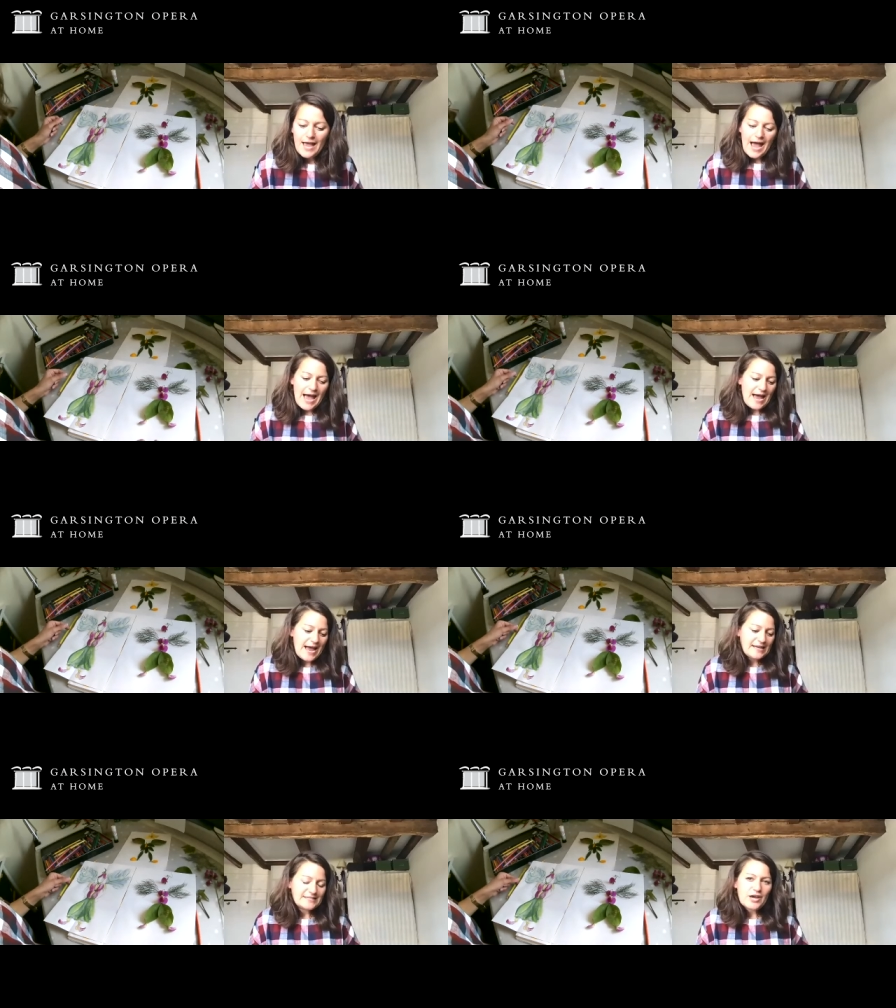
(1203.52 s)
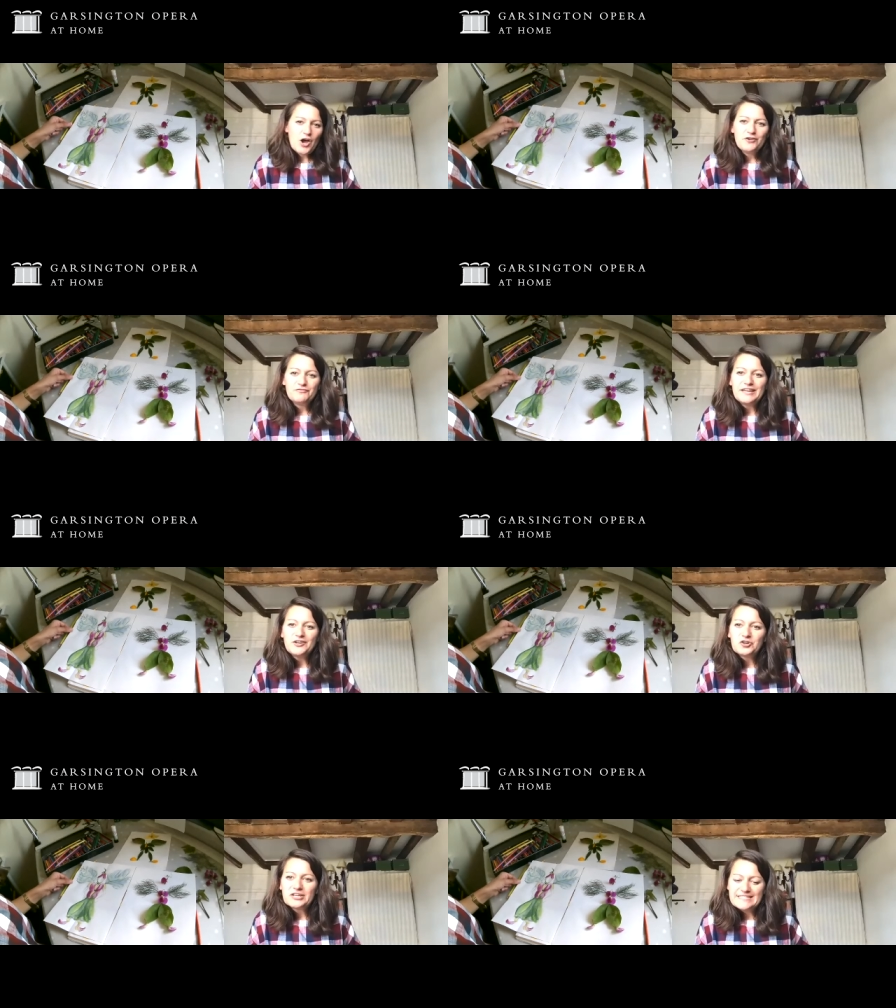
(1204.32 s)
and hopefully
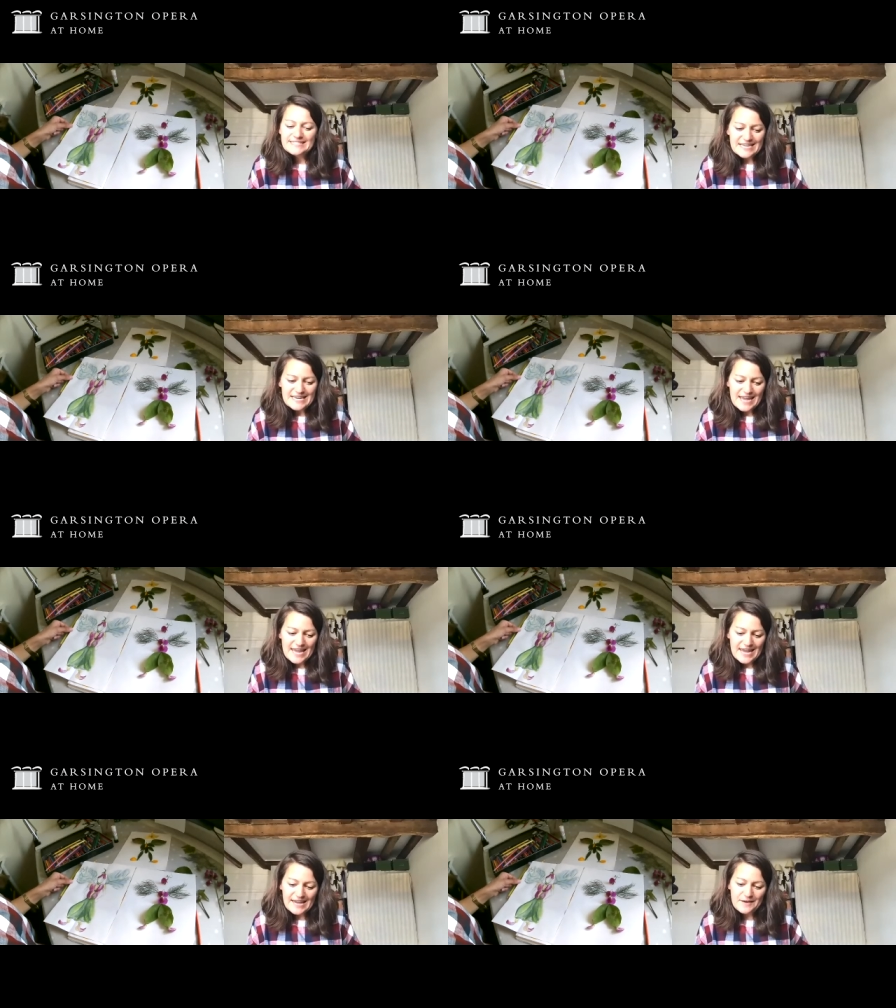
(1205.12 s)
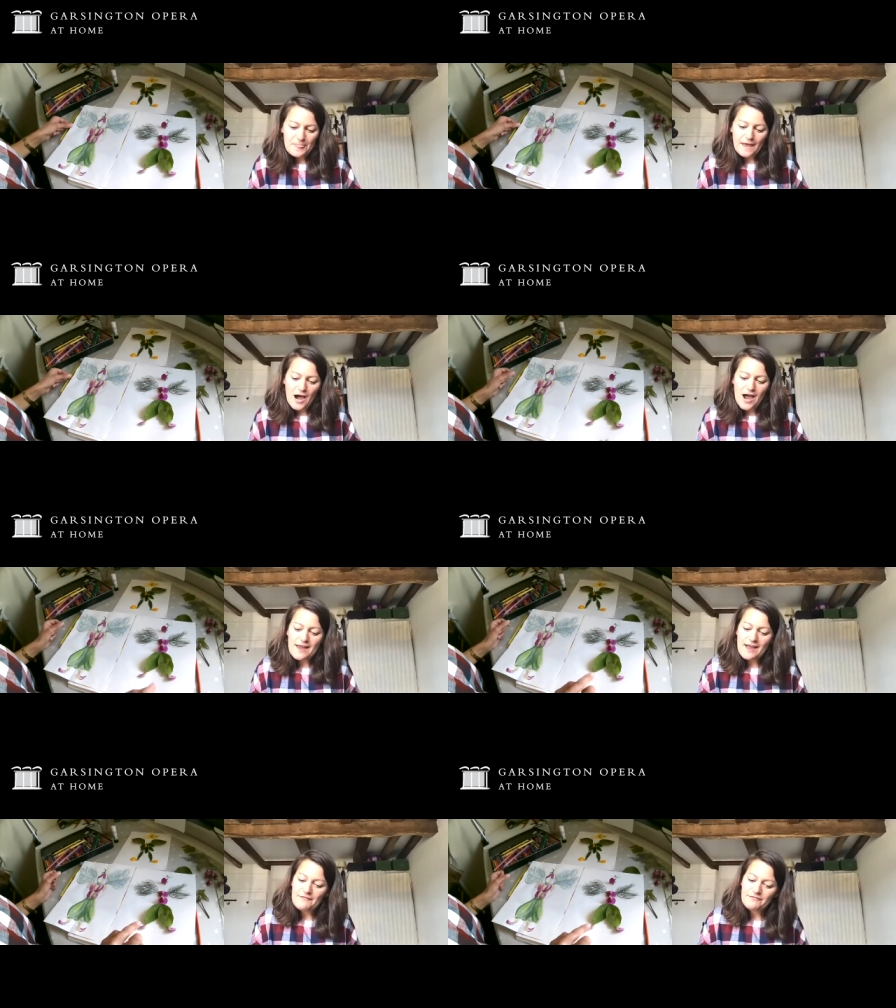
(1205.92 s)
you can see here, I
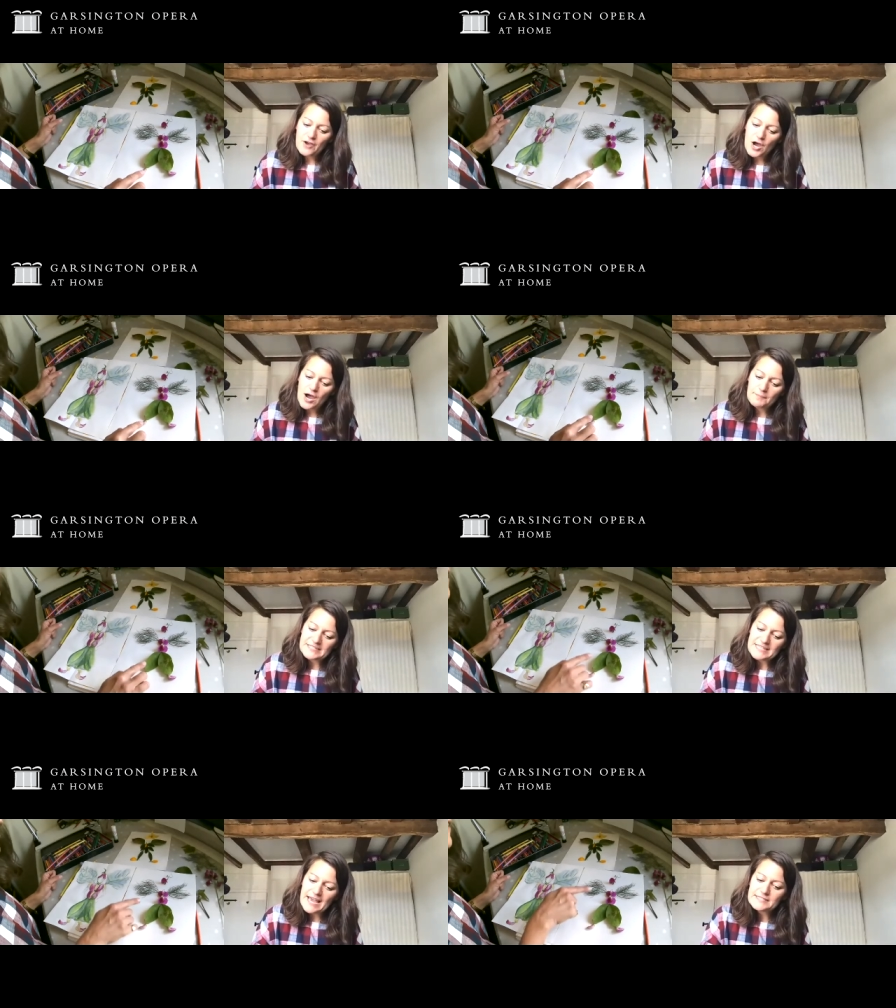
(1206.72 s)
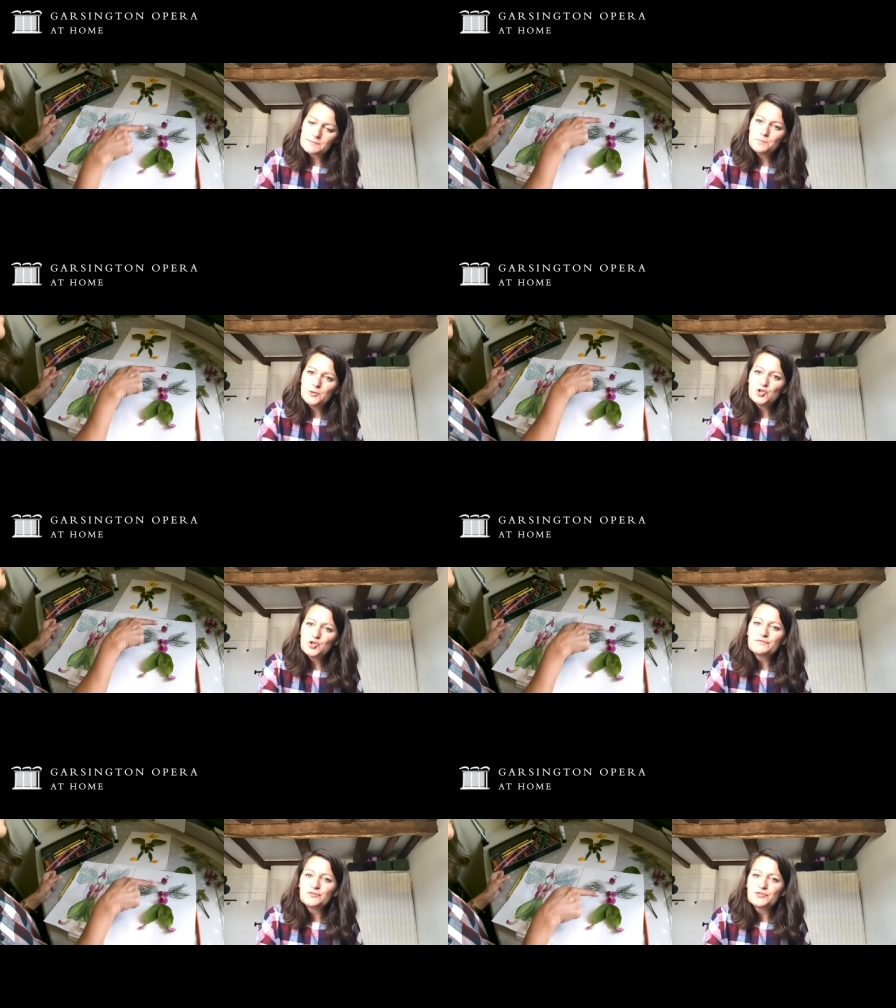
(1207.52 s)
have, because I had some
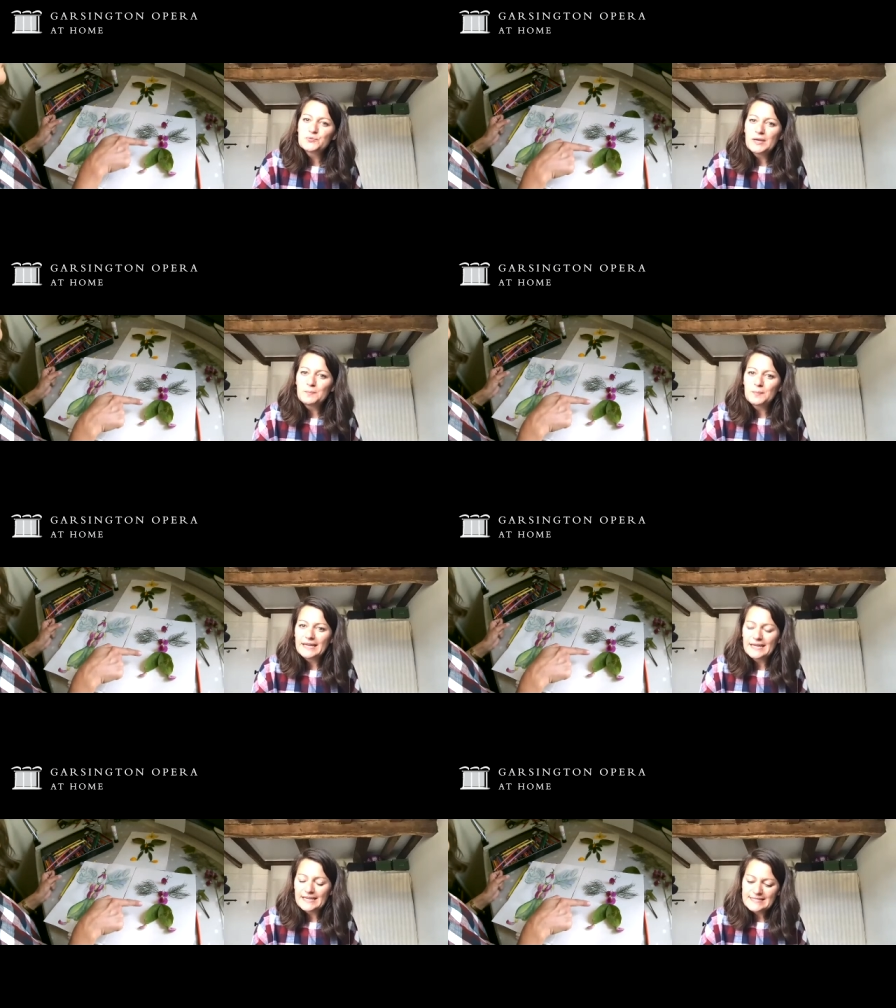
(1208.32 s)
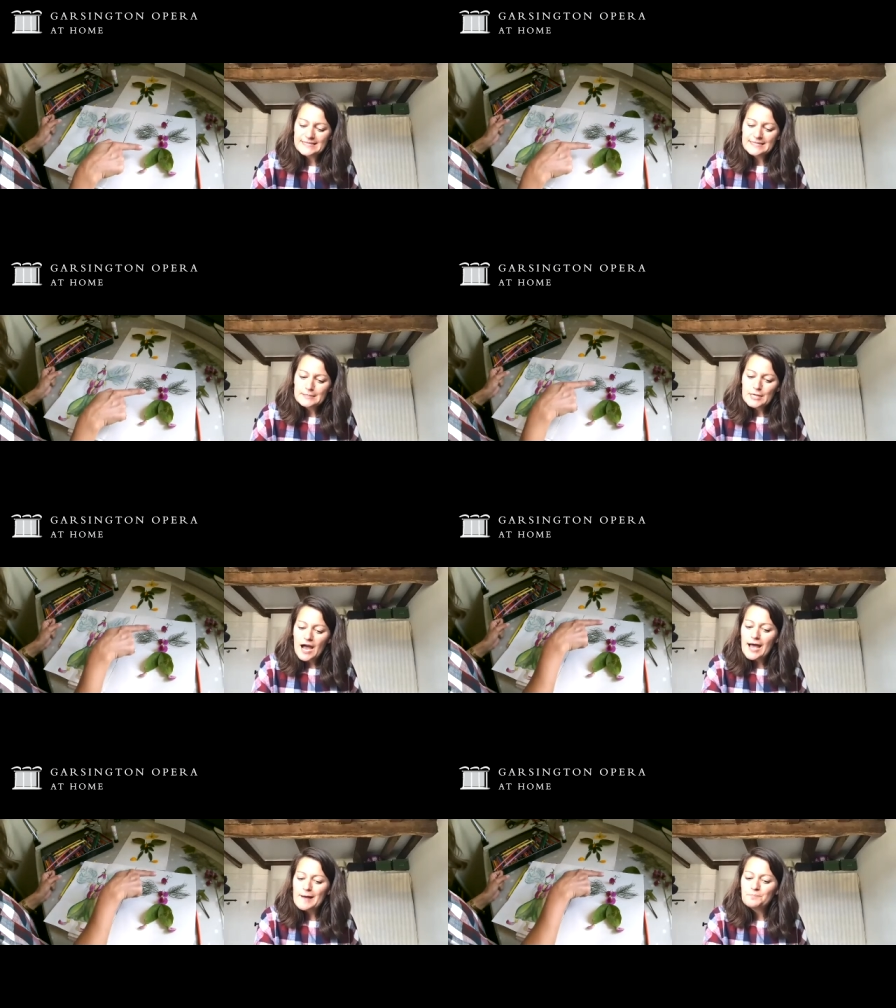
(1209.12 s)
beautiful sweet peas,
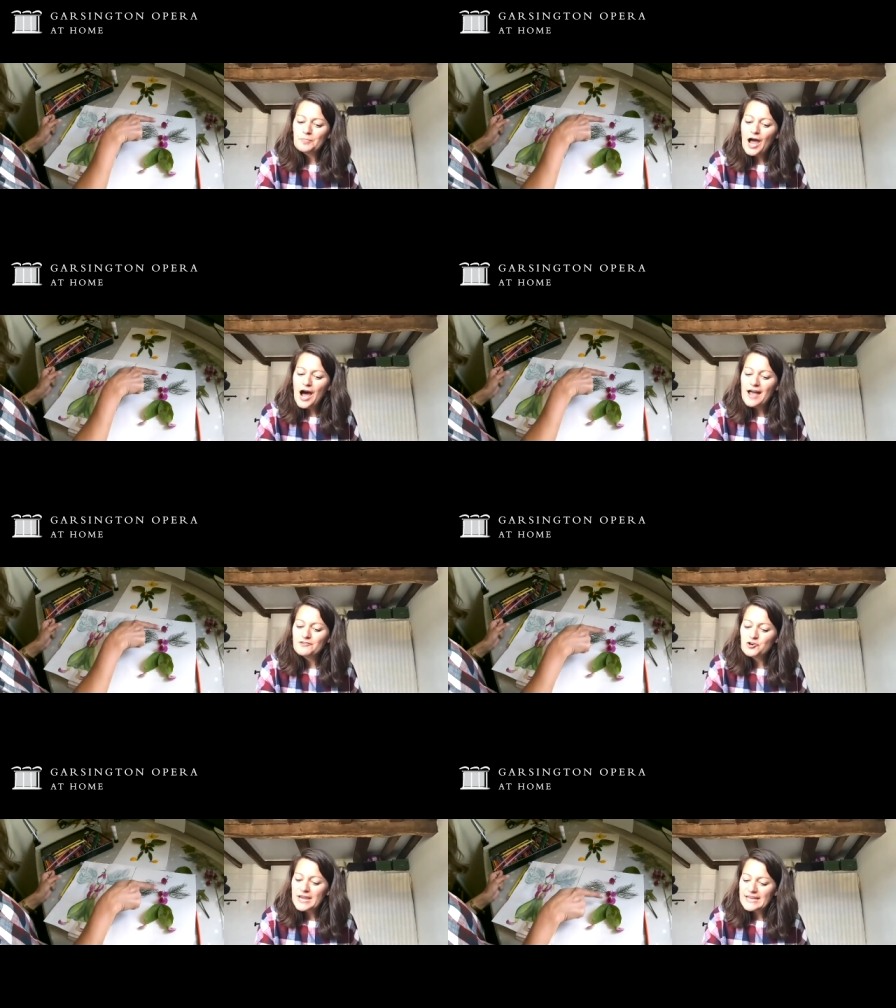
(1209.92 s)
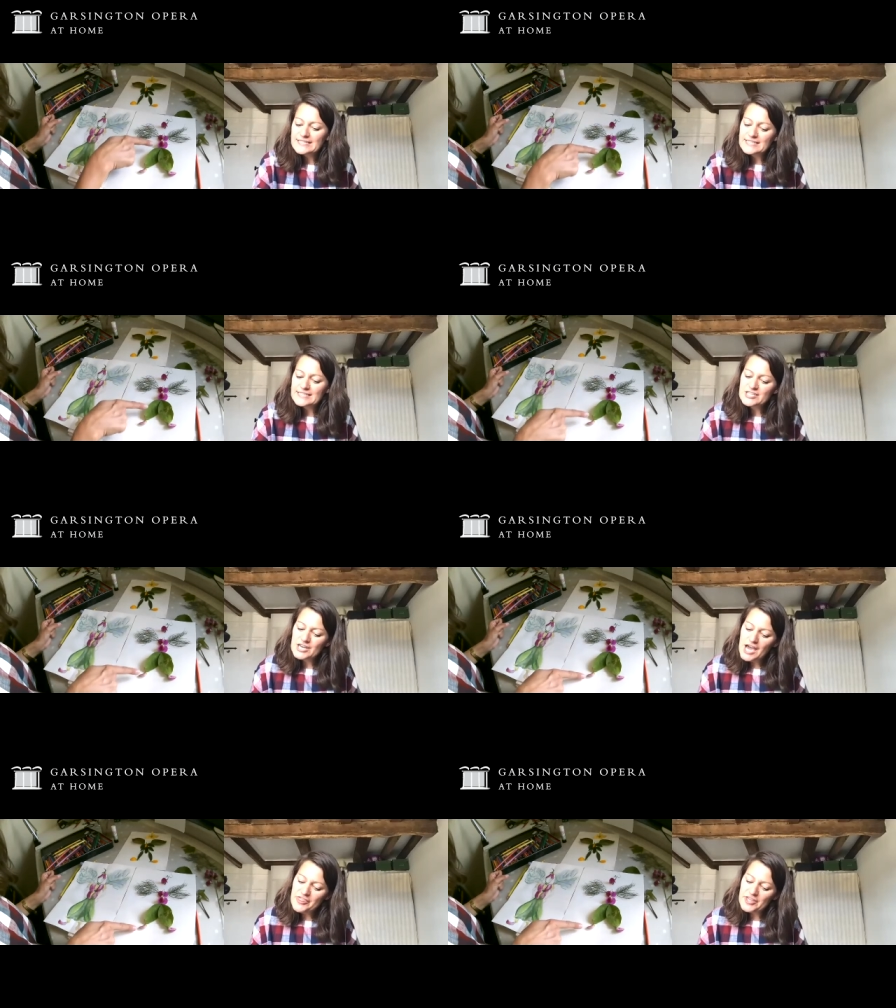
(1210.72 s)
um, I've created
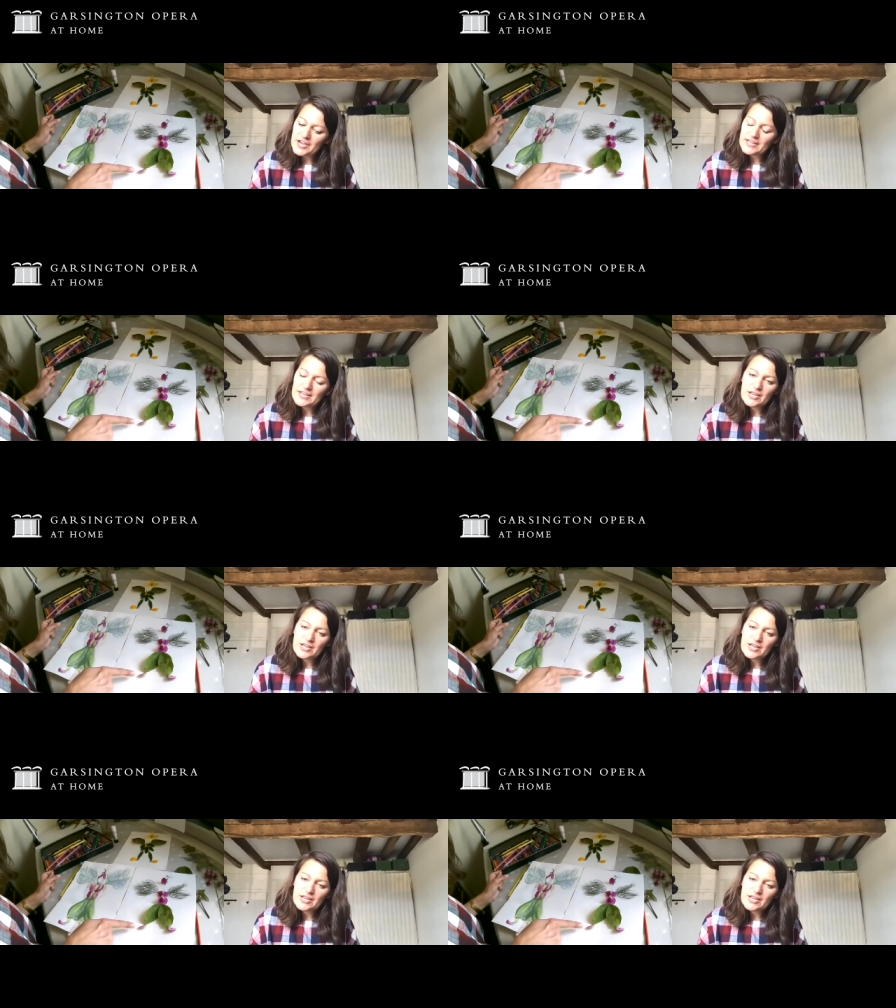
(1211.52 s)
another